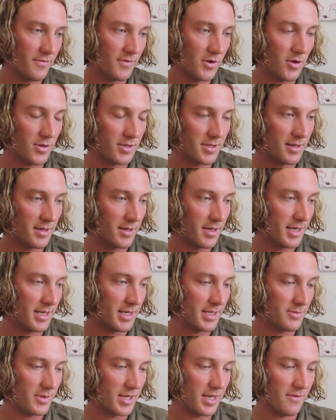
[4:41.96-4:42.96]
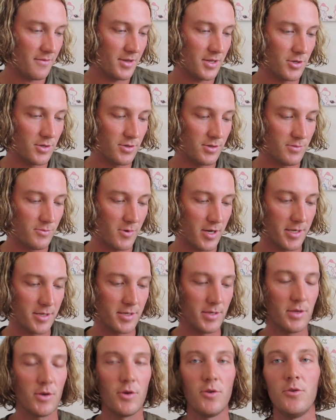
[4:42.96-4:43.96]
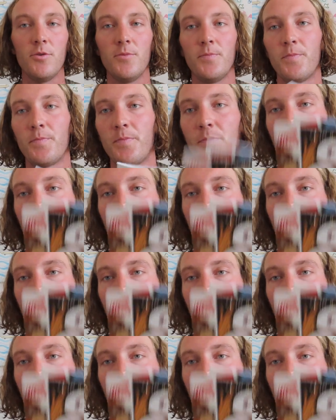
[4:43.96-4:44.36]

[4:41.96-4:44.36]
of Gods and Gears. We have issues 1 and 2.